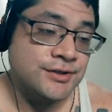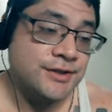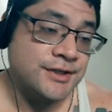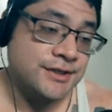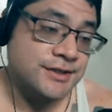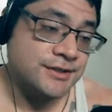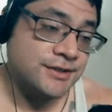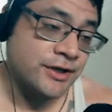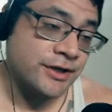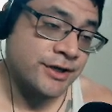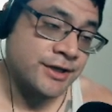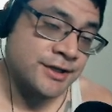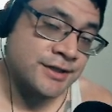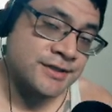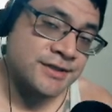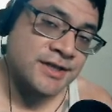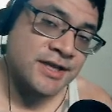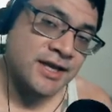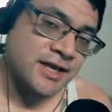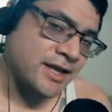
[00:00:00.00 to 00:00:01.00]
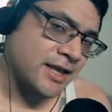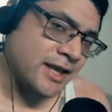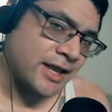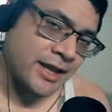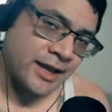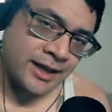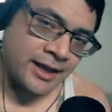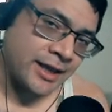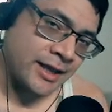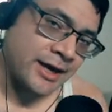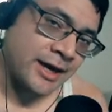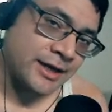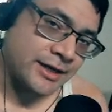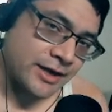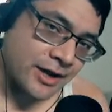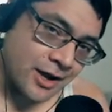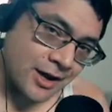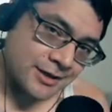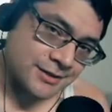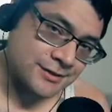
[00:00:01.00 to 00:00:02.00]
these studies and, and I
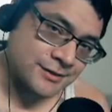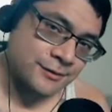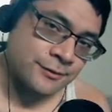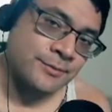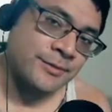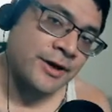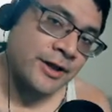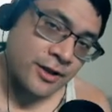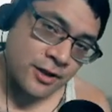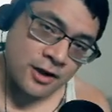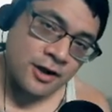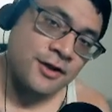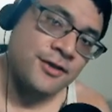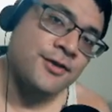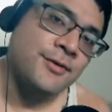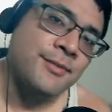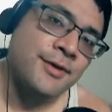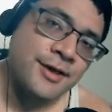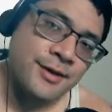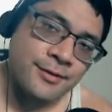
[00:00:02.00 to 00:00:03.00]
doxed them and I called them in.